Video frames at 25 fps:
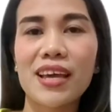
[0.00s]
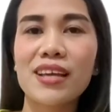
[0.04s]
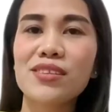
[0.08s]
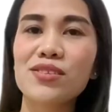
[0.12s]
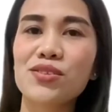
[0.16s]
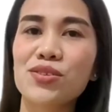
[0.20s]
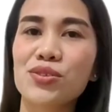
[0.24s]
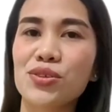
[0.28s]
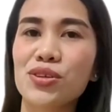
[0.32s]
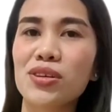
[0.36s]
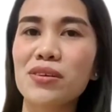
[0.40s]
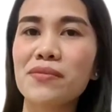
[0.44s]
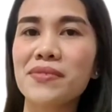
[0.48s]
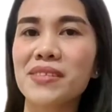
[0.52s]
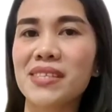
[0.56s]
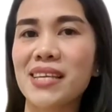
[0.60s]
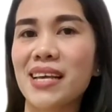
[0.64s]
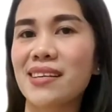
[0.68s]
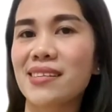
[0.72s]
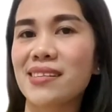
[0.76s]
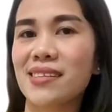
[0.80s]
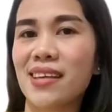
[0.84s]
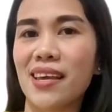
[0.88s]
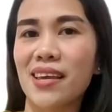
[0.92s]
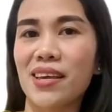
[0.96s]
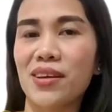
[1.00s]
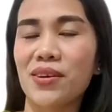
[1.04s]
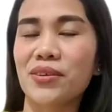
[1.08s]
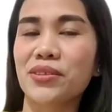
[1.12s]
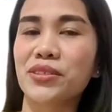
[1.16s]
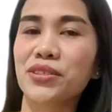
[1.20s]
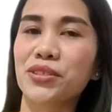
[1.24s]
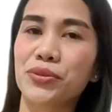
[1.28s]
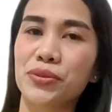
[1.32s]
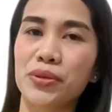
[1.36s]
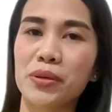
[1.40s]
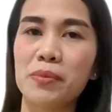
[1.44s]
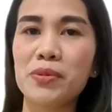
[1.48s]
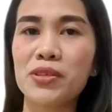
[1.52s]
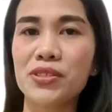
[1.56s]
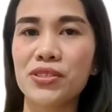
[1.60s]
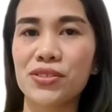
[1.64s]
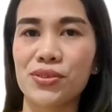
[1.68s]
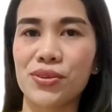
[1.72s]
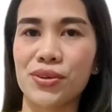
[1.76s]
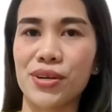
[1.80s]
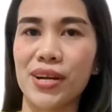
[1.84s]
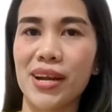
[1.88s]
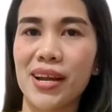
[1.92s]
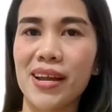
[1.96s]
it serves as a
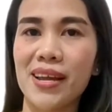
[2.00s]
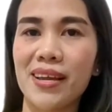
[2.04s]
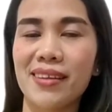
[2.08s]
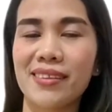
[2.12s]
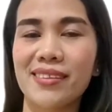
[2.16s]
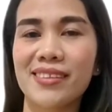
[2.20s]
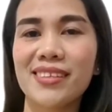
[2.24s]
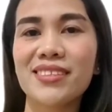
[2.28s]
contributor